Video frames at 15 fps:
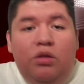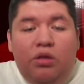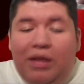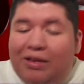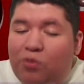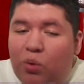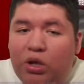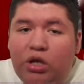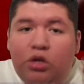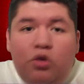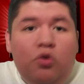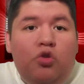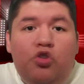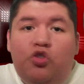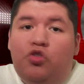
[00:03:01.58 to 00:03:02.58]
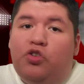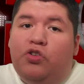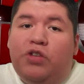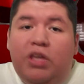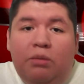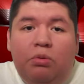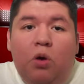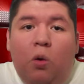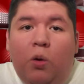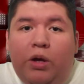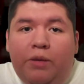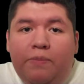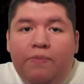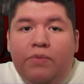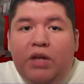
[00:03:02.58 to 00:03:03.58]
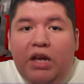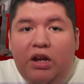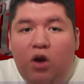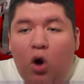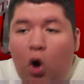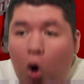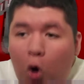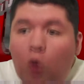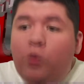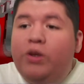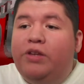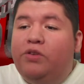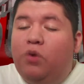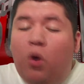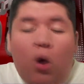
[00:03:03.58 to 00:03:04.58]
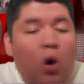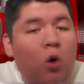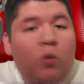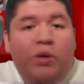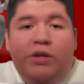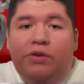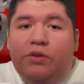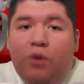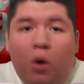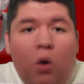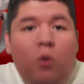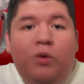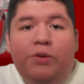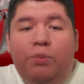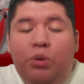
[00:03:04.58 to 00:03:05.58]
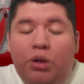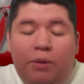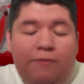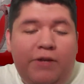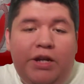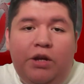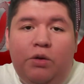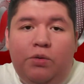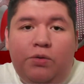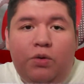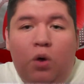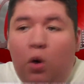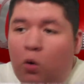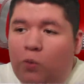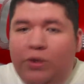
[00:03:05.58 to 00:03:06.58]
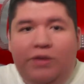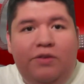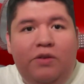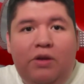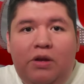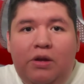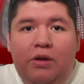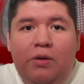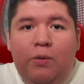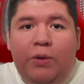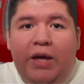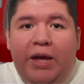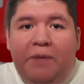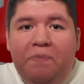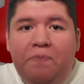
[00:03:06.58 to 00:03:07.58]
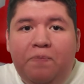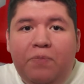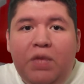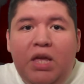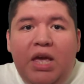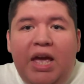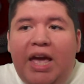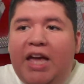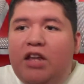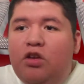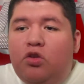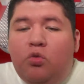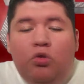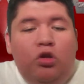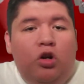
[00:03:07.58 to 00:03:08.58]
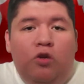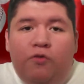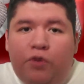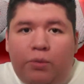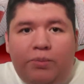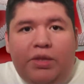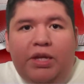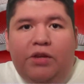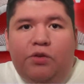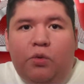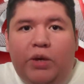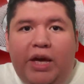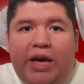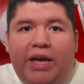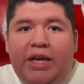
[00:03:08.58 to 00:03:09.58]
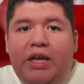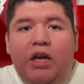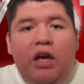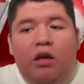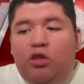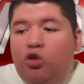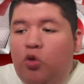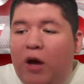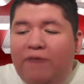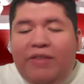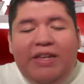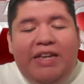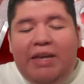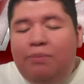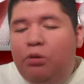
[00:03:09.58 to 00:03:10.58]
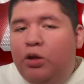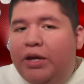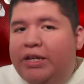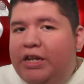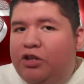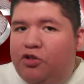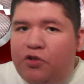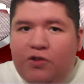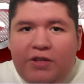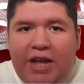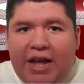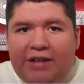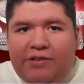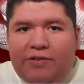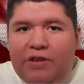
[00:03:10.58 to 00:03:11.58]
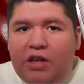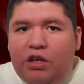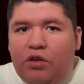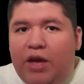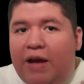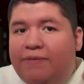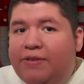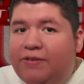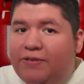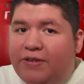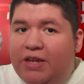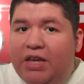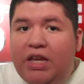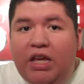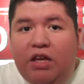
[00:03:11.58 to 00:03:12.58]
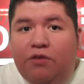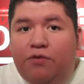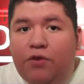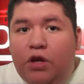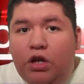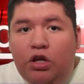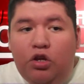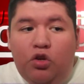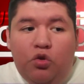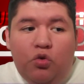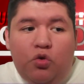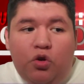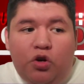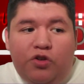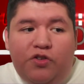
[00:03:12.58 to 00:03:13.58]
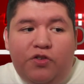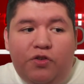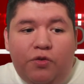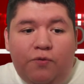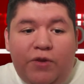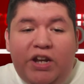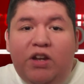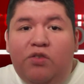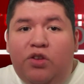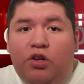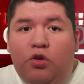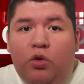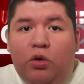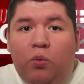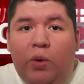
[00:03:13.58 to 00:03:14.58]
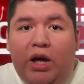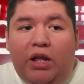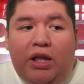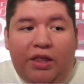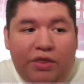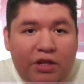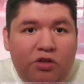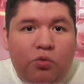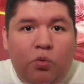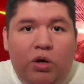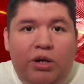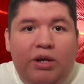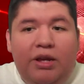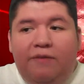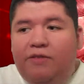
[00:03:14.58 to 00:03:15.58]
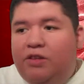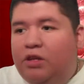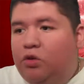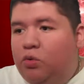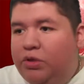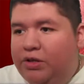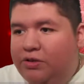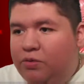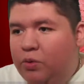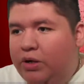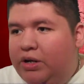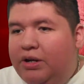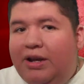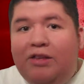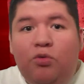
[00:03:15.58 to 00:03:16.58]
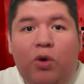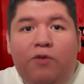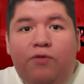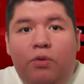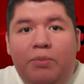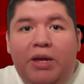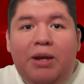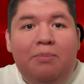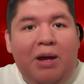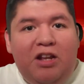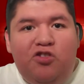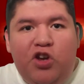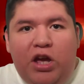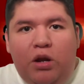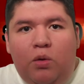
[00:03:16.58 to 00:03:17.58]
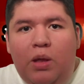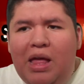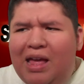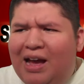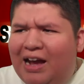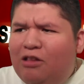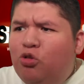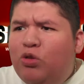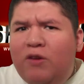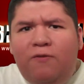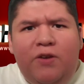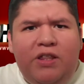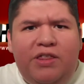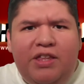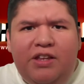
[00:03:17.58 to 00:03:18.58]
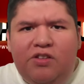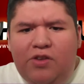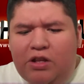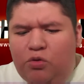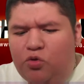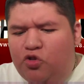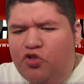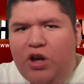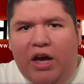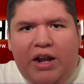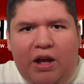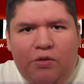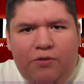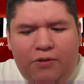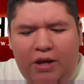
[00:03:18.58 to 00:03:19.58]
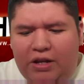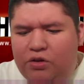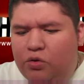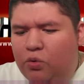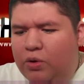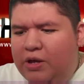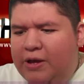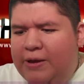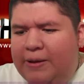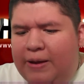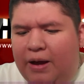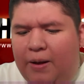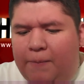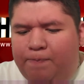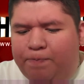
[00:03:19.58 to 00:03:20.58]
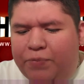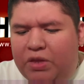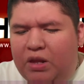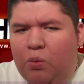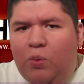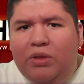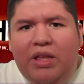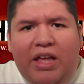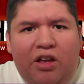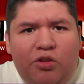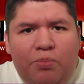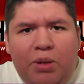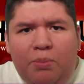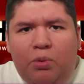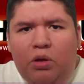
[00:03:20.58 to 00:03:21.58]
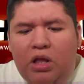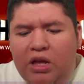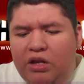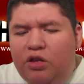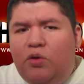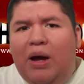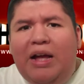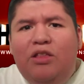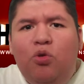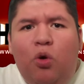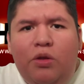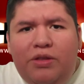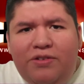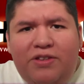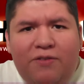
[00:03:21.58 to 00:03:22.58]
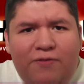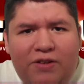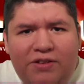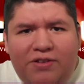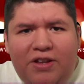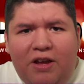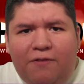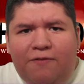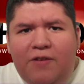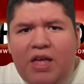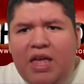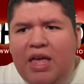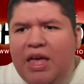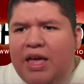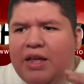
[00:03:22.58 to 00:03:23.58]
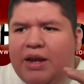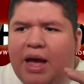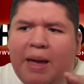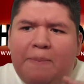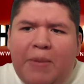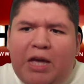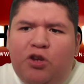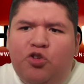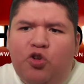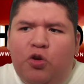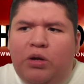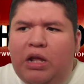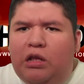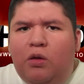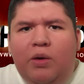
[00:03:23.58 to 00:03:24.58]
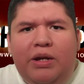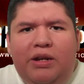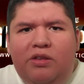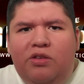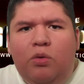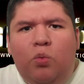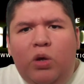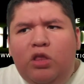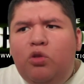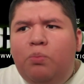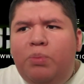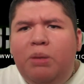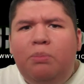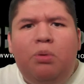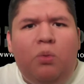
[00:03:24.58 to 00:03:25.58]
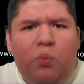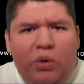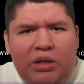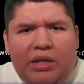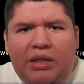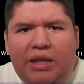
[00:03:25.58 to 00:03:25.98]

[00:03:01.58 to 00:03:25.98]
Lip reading: that's why you should just keep going. And always, always, always put up videos. Always. Okay? And you learn from things, okay? You have to keep looking at your stats. You have to see if your videos are doing well on this one, if it's not doing this one. That's why for me and my channel, I do different things. I do shoutouts. I do the what the hell's people. You know, I do all this different stuff. And I make sure and I look at it and say, what do people really